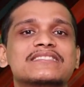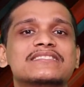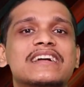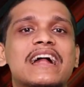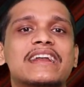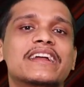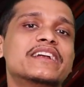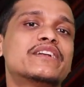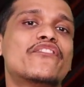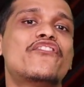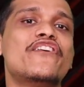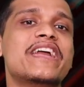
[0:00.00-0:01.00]
is that
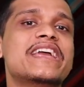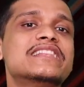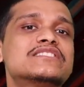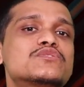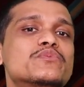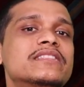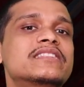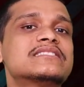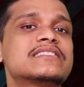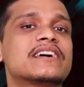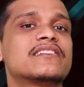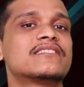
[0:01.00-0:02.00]
it fails with
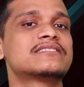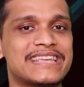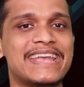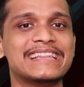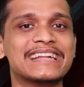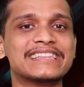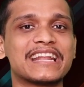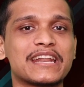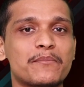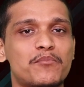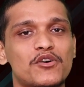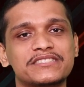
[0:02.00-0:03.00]
this error saying that the
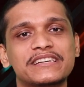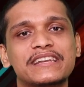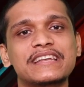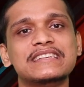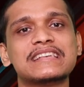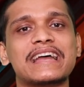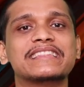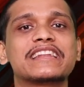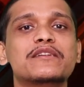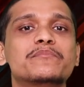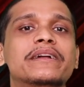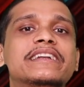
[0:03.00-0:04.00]
repository is either
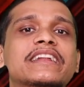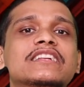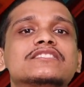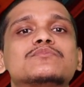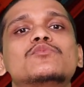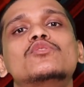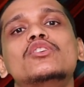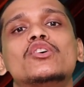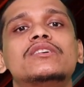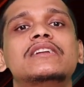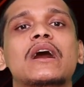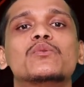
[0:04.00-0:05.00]
in maintenance mode
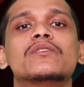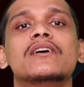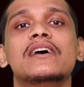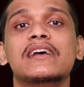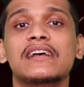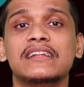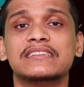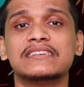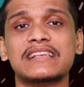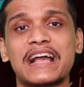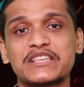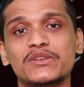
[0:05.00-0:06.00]
or down.
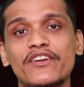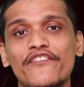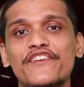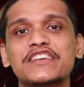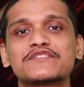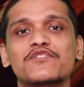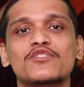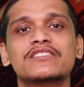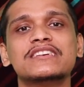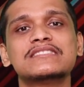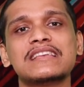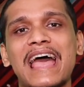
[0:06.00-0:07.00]
There's actually a fix for
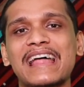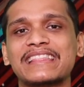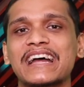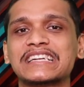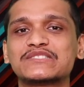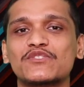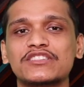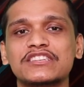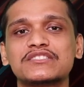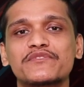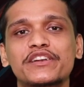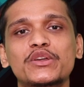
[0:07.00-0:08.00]
this and that's what
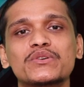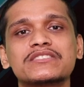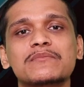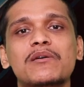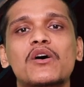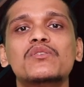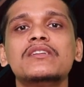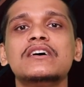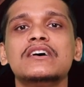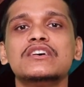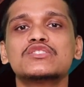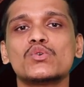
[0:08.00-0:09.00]
this video is about.
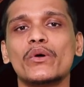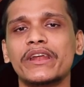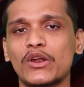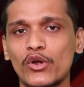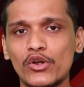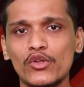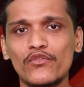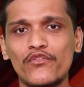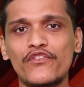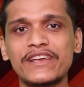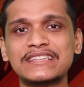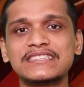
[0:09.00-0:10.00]
So in order to
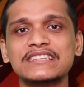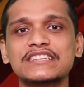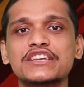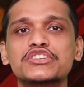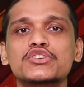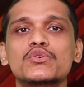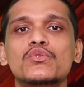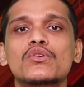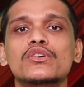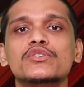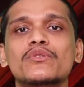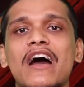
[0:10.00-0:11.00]
fix this issue,
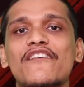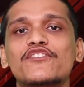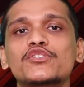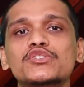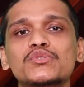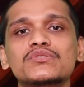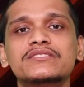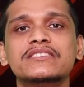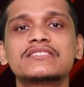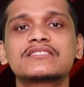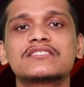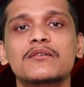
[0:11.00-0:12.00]
you have to use
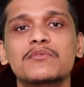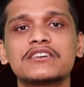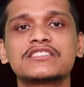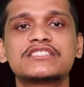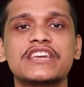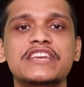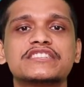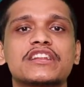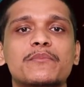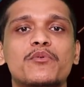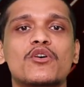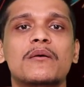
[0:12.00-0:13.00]
this
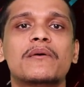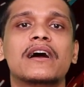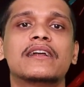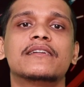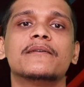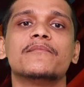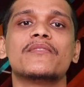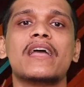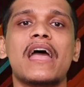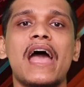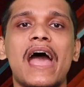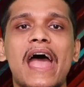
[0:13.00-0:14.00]
termux-change-repo command.
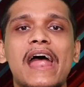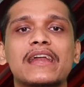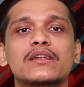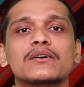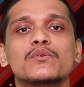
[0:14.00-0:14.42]
And